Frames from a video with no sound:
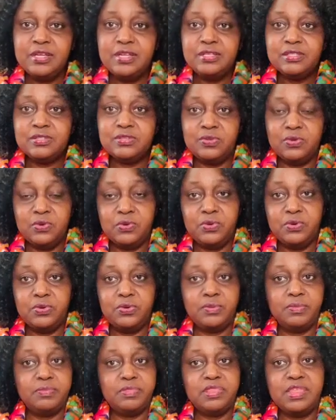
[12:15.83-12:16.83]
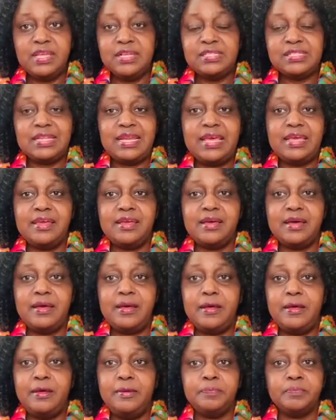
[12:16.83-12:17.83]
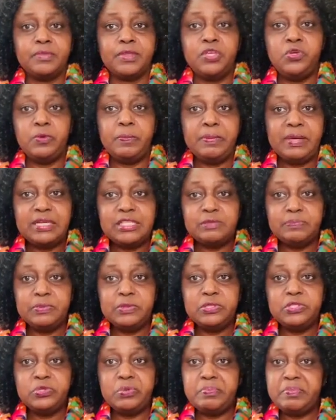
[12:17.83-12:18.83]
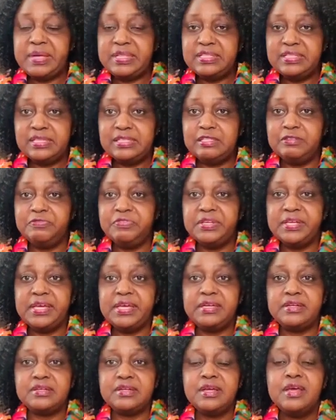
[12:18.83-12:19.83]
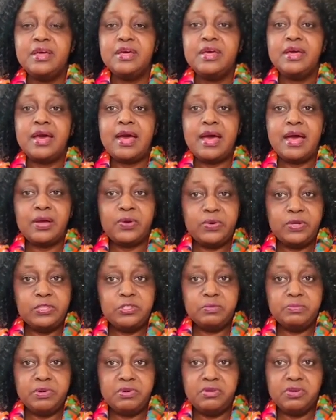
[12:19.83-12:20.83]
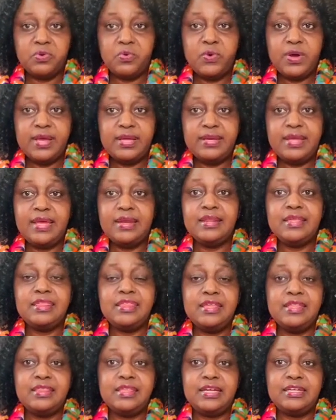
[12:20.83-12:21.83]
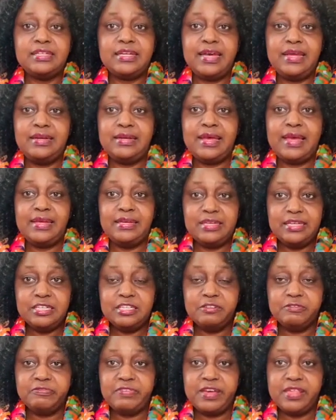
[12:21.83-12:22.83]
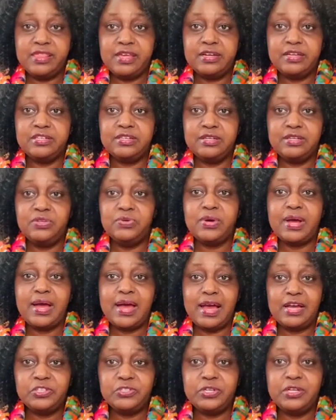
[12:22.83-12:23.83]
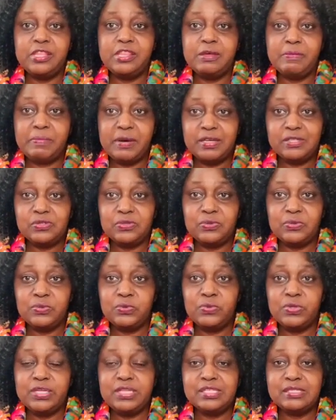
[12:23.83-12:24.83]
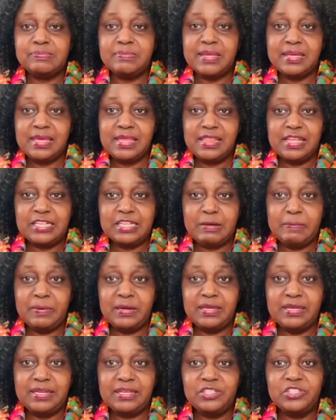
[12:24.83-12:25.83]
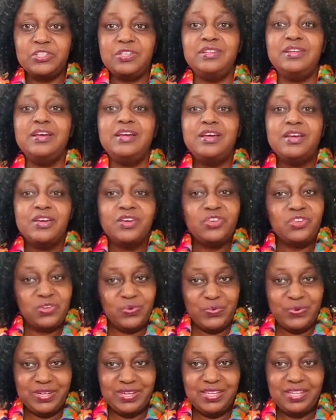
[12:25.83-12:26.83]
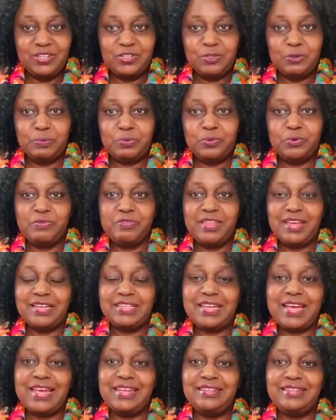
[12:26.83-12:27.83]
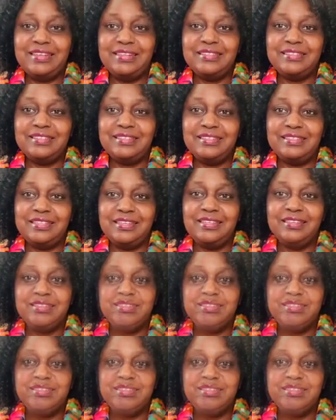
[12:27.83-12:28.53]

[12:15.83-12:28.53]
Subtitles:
So things like your passport, your birth certificate are going to be required. Anything that can identify that you are actually the person who is making that application, you will need to prove that identity.